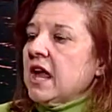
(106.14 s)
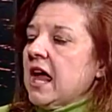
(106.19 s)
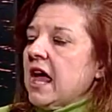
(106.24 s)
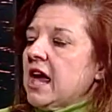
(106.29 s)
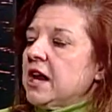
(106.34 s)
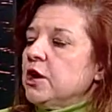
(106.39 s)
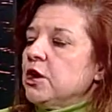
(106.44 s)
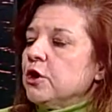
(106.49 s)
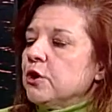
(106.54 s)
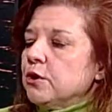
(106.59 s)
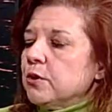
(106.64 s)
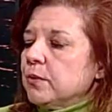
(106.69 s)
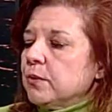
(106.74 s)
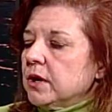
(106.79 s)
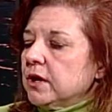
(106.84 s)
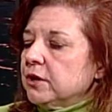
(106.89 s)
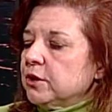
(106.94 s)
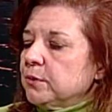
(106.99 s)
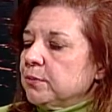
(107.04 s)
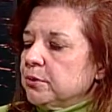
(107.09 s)
And
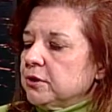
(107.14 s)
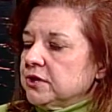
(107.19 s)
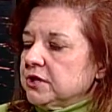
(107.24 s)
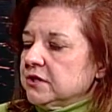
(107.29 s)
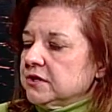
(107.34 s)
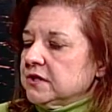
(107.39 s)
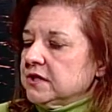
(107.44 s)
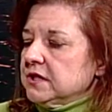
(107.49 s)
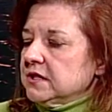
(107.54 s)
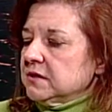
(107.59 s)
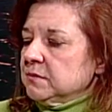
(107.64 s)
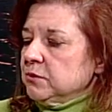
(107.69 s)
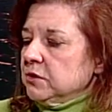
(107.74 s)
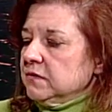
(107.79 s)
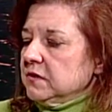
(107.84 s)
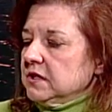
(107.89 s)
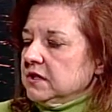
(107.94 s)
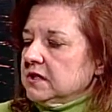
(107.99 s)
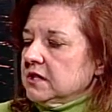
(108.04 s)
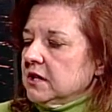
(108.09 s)
who produced these
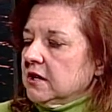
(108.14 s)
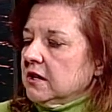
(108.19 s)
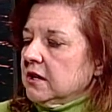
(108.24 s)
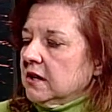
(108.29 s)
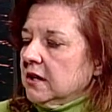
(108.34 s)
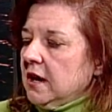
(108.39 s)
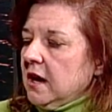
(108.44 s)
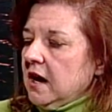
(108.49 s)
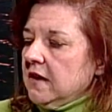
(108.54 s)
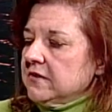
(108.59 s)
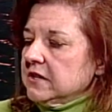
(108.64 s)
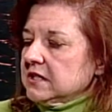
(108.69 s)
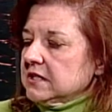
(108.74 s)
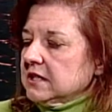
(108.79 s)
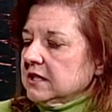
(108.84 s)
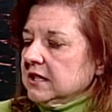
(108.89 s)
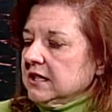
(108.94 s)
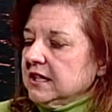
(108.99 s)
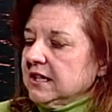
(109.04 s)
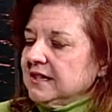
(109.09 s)
movies? They're
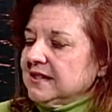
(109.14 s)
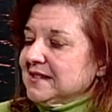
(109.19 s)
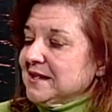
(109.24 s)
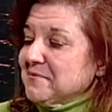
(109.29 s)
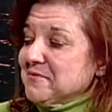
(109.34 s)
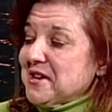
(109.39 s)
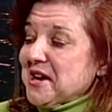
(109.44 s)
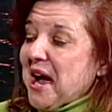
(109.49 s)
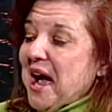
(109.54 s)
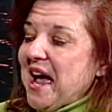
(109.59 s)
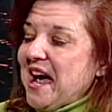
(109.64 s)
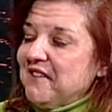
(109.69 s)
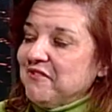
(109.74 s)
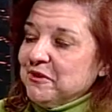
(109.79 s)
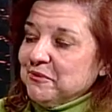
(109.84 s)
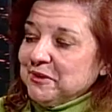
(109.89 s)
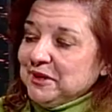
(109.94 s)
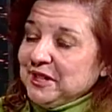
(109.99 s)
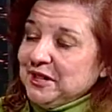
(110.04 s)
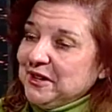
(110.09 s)
obviously something I
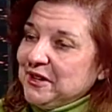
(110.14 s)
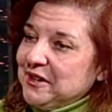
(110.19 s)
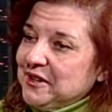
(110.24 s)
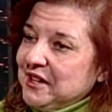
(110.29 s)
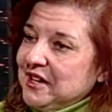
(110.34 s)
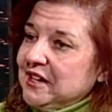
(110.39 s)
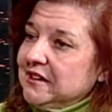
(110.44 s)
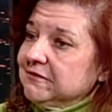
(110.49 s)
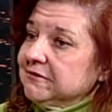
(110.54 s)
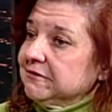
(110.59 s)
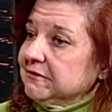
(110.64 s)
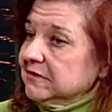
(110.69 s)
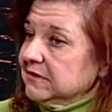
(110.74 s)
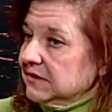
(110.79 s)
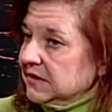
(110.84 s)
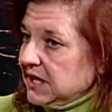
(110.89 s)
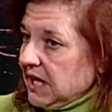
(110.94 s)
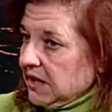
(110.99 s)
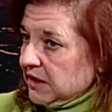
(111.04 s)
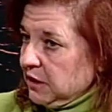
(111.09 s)
haven't really heard of.
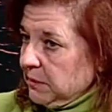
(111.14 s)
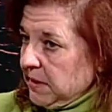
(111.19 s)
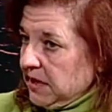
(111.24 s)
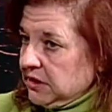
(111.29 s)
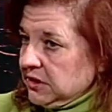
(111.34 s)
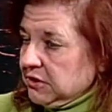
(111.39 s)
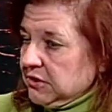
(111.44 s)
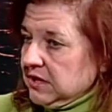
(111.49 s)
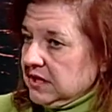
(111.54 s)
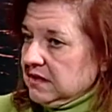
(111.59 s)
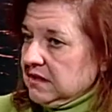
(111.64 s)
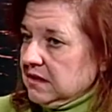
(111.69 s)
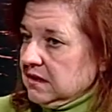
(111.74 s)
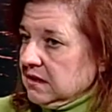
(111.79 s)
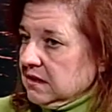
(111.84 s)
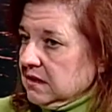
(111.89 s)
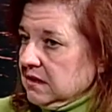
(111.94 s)
Mm-hmm. Documentaries?